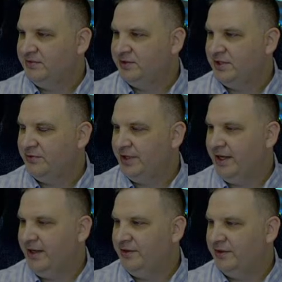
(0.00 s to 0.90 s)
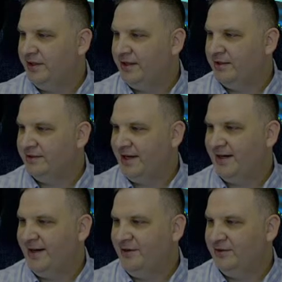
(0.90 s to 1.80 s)
see if we got anything. Got, that
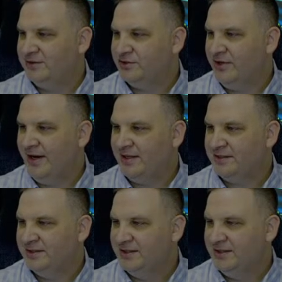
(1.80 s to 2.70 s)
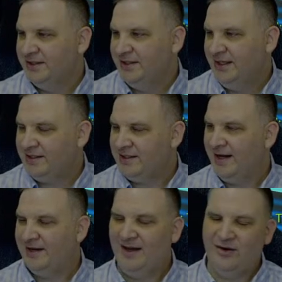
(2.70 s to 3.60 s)
account is trash it's
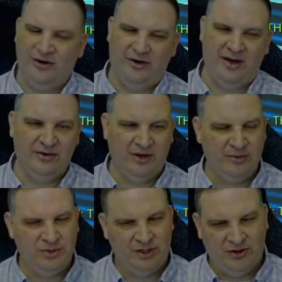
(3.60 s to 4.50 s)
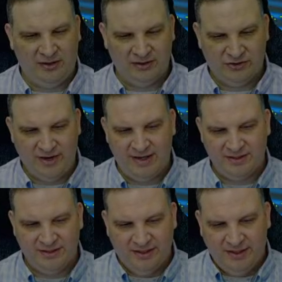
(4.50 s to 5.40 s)
not. I don't know. I don't. I wouldn't call it trash.